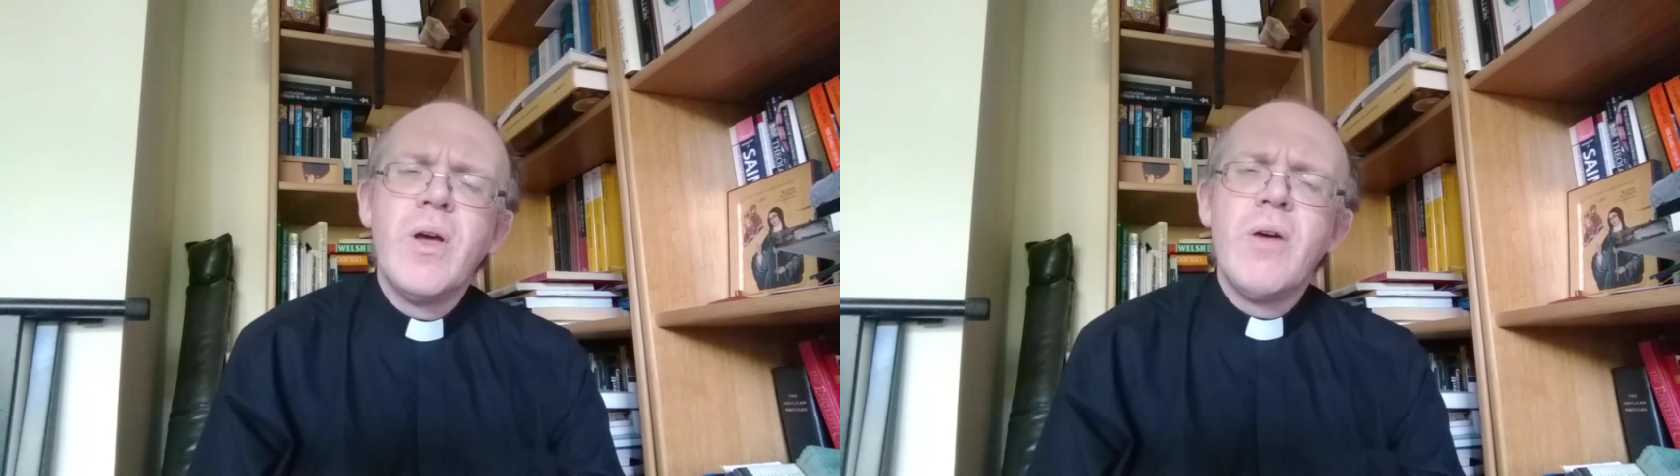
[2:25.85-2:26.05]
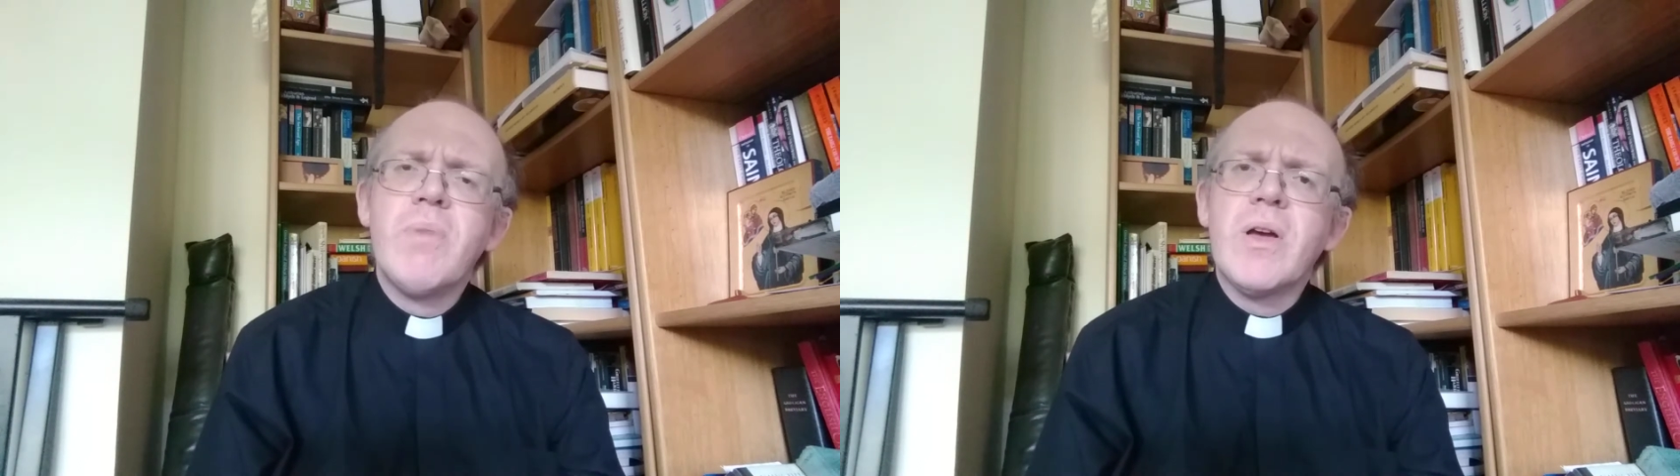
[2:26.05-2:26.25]

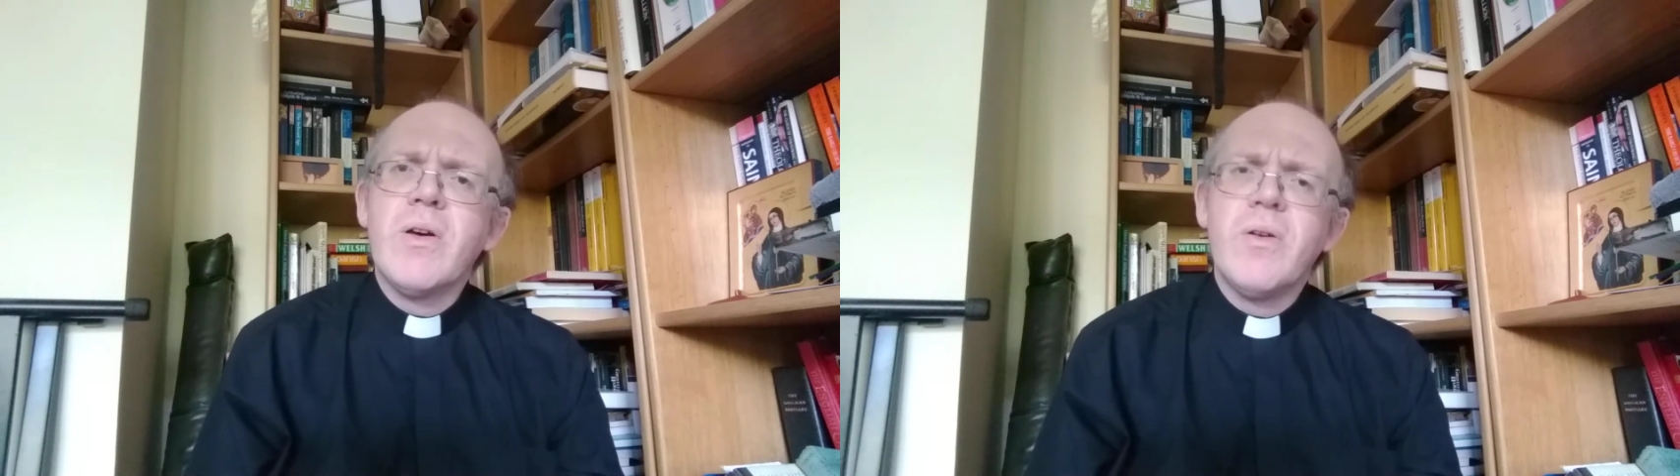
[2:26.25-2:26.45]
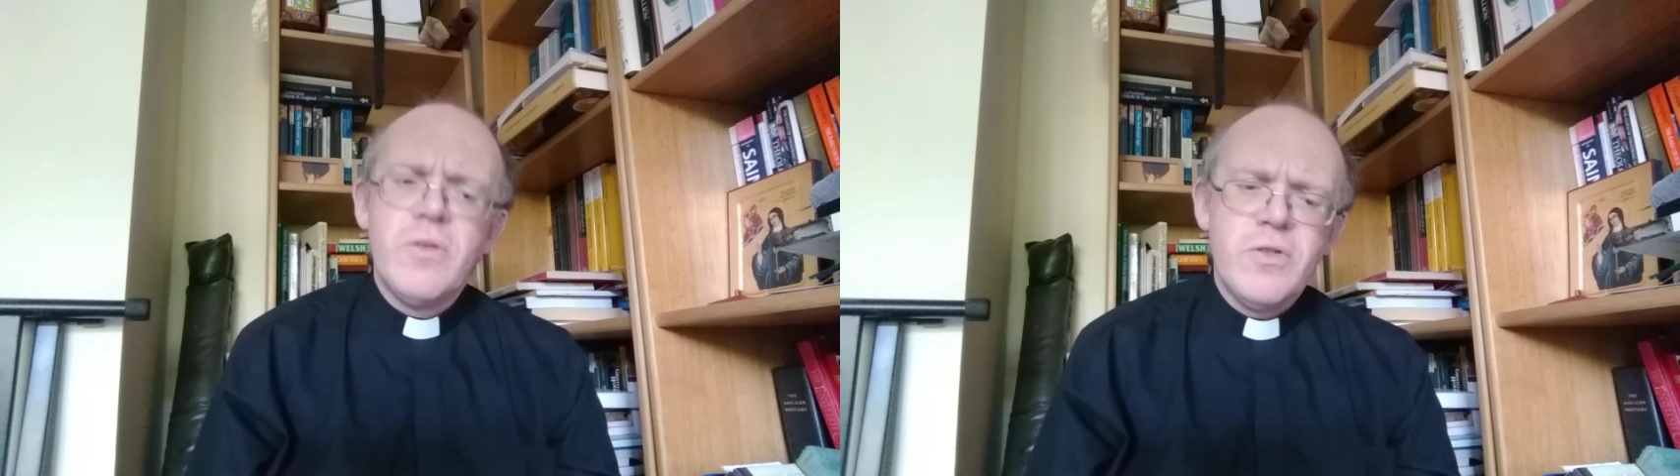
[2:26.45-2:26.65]

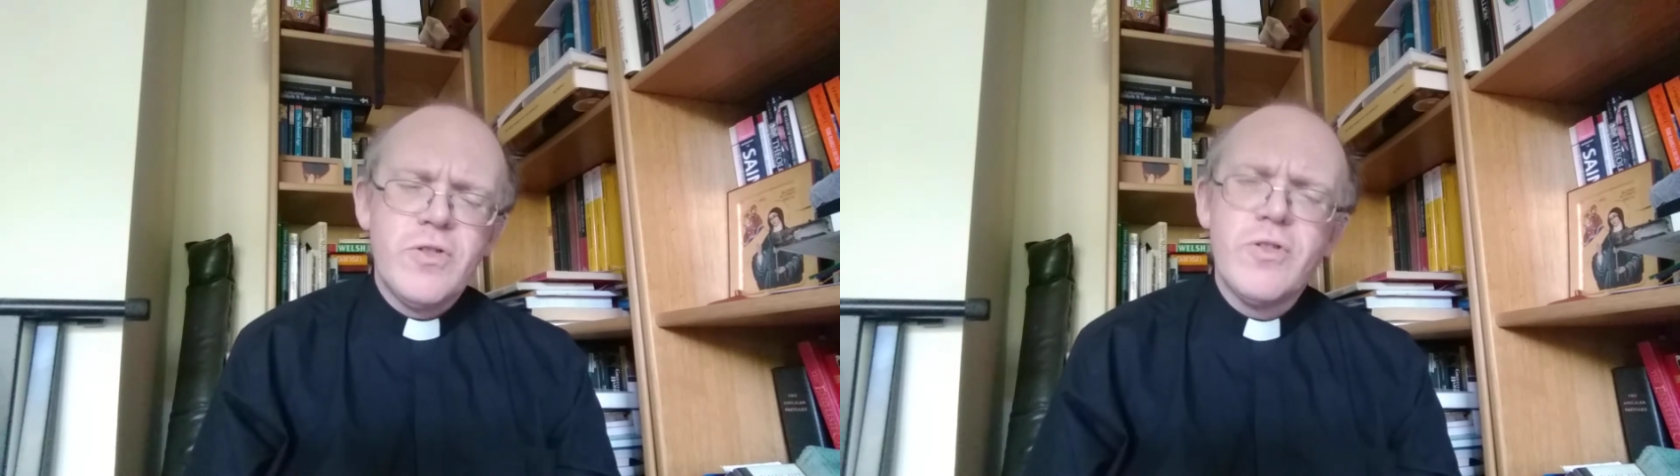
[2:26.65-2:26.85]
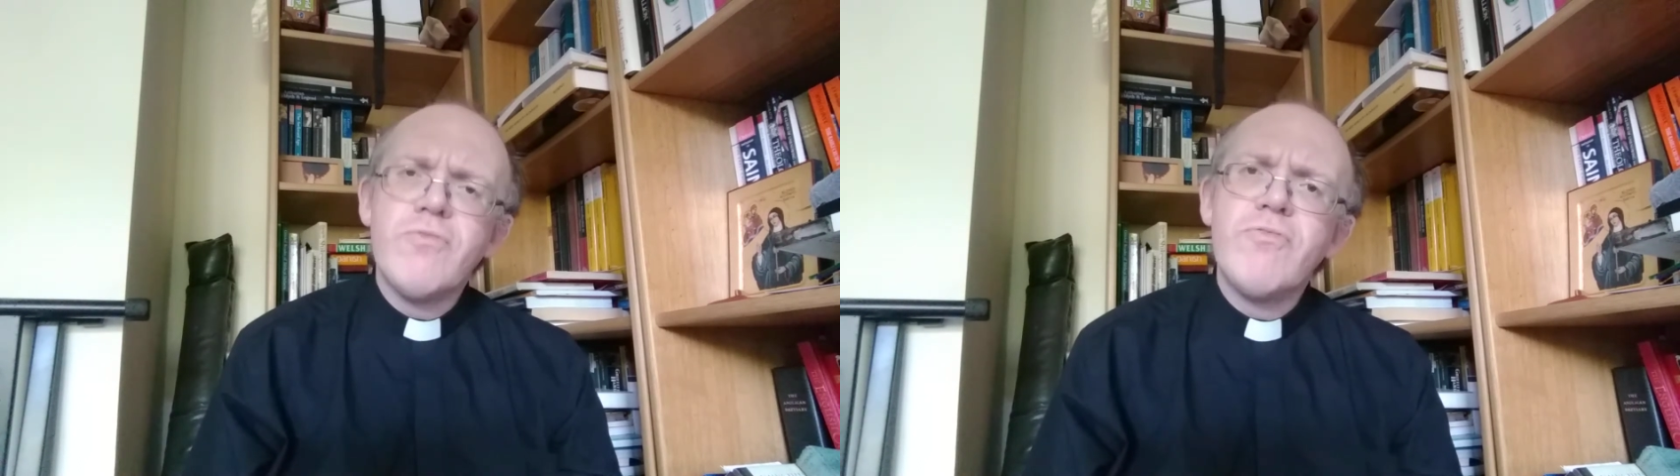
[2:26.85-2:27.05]
Because the